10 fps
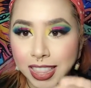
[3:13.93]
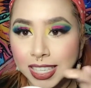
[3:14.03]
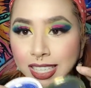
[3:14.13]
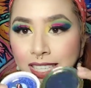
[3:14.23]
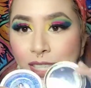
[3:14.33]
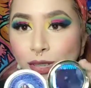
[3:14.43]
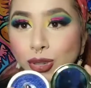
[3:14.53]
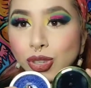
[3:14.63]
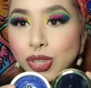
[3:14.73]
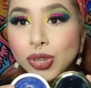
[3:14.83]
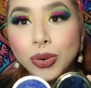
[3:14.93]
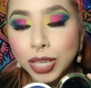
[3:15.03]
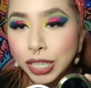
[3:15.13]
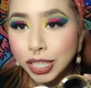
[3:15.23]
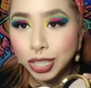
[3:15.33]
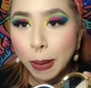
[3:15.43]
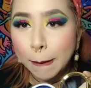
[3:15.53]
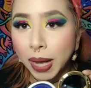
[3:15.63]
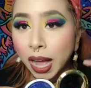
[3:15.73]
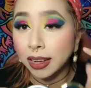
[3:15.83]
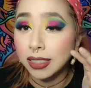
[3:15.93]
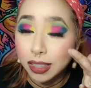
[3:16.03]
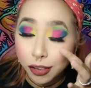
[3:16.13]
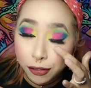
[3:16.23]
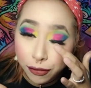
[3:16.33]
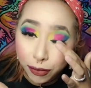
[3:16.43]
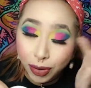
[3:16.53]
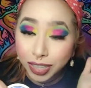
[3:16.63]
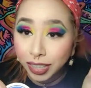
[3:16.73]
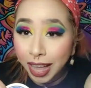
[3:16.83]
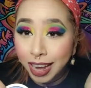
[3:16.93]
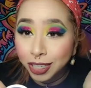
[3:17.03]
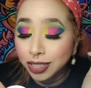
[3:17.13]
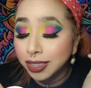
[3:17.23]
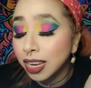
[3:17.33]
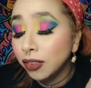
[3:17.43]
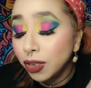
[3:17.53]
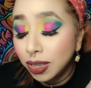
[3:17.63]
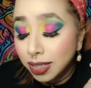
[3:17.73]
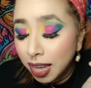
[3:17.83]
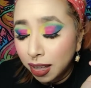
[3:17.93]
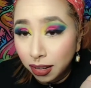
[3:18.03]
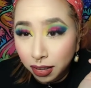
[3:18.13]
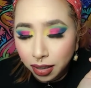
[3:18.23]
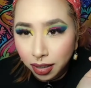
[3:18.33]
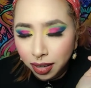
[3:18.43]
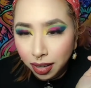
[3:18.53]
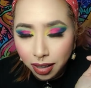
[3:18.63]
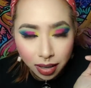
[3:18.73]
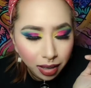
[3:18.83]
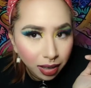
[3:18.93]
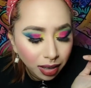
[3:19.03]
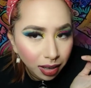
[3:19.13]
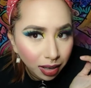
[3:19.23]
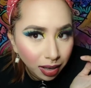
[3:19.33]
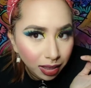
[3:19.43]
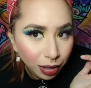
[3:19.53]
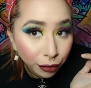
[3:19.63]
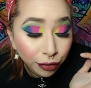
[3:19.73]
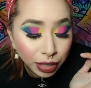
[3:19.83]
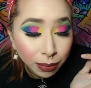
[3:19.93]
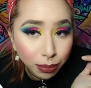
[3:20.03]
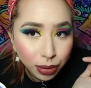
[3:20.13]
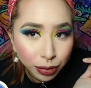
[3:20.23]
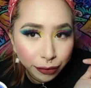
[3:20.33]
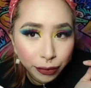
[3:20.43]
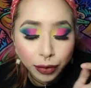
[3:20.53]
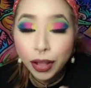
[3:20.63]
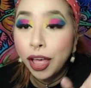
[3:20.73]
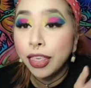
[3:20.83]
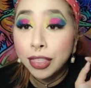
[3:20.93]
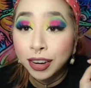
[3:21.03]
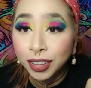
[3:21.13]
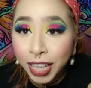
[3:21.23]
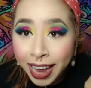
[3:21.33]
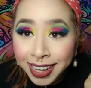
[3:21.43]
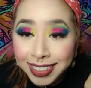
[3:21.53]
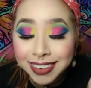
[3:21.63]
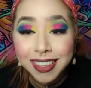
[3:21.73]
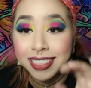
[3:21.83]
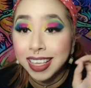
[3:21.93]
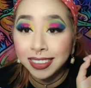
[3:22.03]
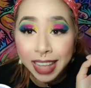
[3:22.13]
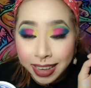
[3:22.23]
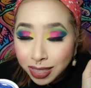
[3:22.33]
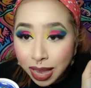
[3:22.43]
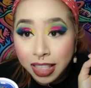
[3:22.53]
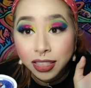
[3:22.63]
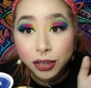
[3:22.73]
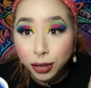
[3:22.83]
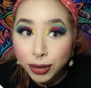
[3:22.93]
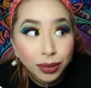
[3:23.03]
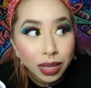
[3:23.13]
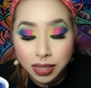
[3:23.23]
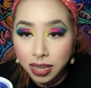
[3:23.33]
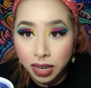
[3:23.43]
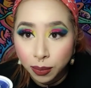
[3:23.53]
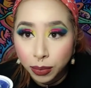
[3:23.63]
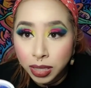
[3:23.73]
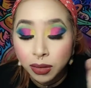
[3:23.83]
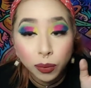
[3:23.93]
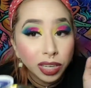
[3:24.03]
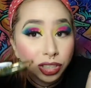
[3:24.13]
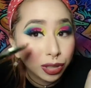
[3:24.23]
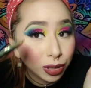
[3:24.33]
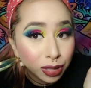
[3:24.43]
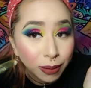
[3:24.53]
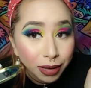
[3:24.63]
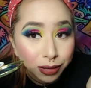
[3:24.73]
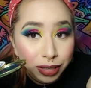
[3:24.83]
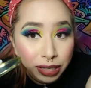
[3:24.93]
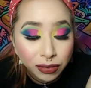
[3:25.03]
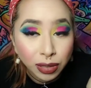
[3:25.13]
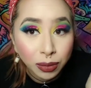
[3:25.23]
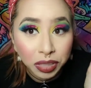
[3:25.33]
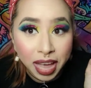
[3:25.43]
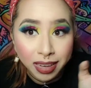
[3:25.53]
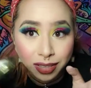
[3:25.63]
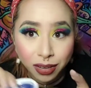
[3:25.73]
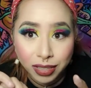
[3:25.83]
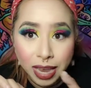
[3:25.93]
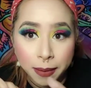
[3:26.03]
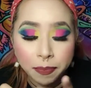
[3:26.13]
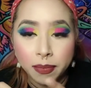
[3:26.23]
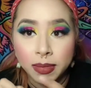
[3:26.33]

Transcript: This is a little storage box for the lashes. And if you could tell, they're freaking beautiful. They're light, they last, and the glue that they come with, which Chris Michael gives you, lasts all day.